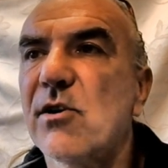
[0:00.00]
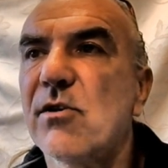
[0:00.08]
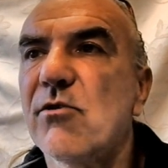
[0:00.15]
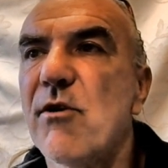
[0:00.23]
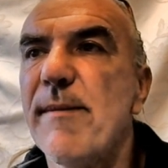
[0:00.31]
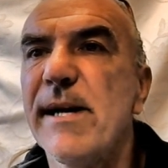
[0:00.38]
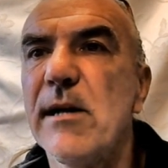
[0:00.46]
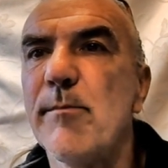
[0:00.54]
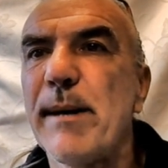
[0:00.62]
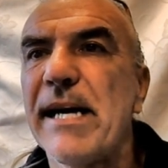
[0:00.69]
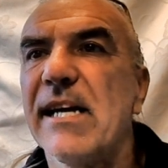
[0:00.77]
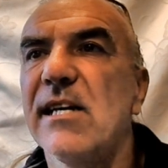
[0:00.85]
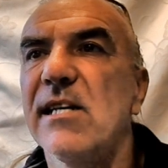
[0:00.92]
criminal
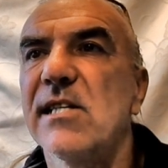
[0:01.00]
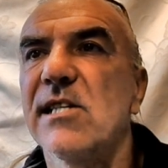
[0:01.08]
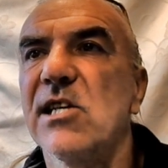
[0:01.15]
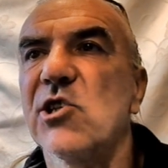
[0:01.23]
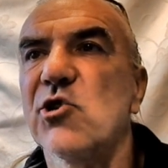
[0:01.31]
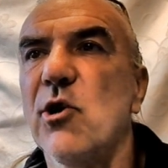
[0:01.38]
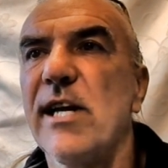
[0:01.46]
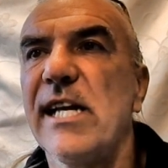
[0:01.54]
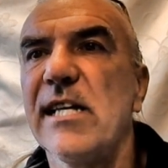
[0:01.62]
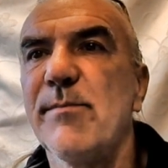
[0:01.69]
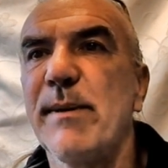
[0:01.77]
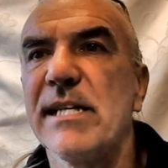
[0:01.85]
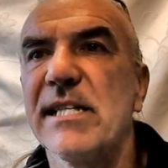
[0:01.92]
bankers destroyed
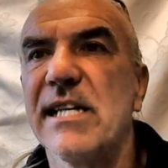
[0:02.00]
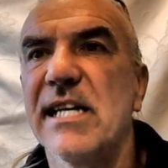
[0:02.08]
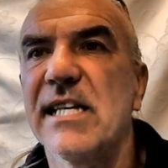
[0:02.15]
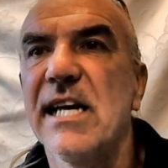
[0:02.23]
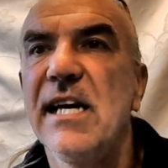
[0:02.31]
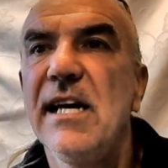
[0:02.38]
his business.